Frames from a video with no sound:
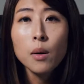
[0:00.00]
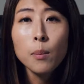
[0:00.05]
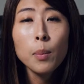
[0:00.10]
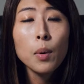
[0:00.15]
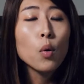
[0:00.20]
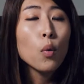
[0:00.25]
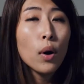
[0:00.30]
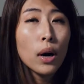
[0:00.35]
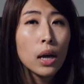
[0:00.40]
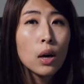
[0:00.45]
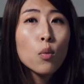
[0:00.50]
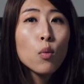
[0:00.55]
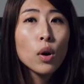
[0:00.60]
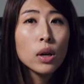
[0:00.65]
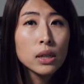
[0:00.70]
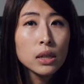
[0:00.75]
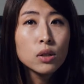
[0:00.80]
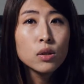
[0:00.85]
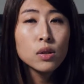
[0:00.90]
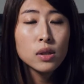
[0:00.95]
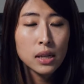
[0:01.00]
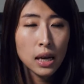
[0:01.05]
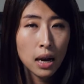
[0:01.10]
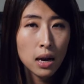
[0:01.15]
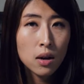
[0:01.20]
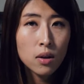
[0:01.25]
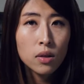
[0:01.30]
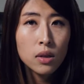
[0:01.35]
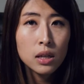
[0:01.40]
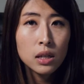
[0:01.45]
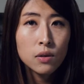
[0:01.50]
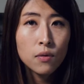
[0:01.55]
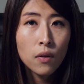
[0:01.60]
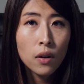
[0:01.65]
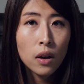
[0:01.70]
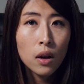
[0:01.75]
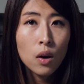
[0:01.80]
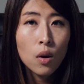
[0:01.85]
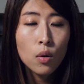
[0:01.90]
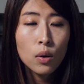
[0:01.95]
But what I wanted to say on this
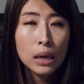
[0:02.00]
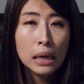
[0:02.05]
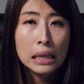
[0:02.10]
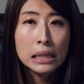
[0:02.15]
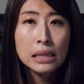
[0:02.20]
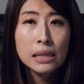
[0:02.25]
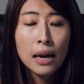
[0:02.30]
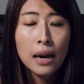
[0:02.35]
video is